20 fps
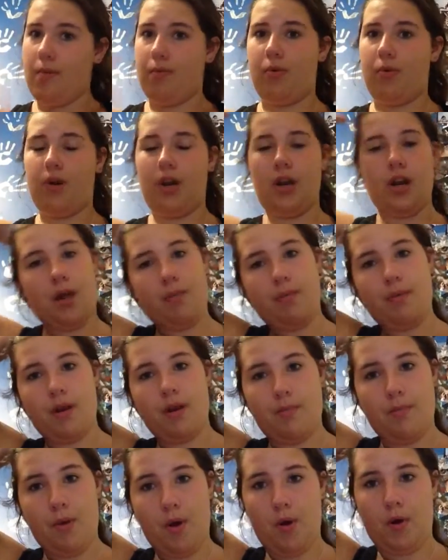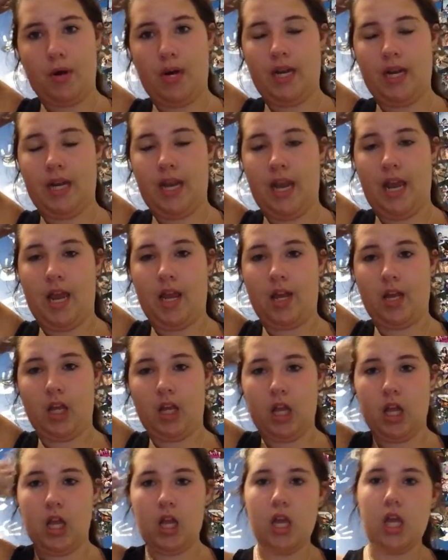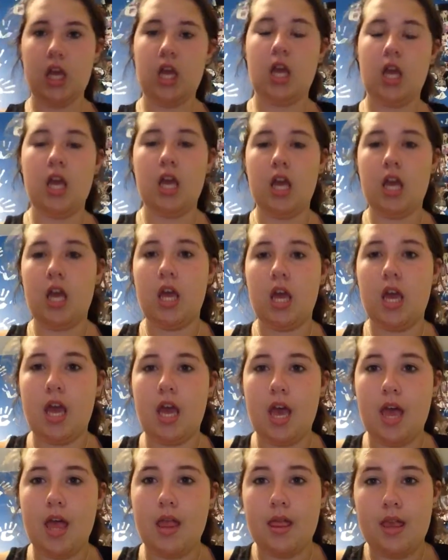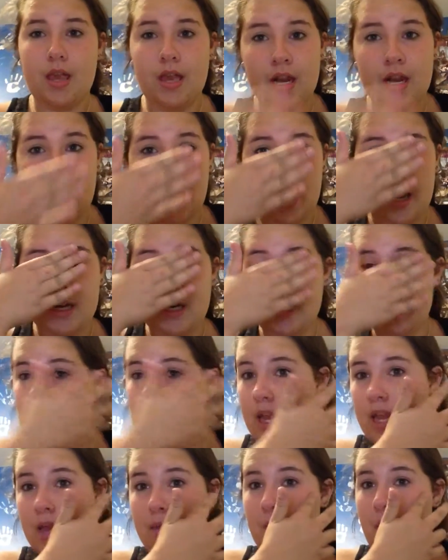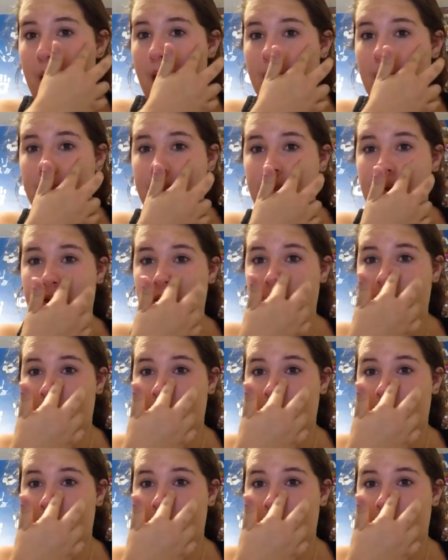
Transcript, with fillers: put it up in a ponytail, and then I did a mask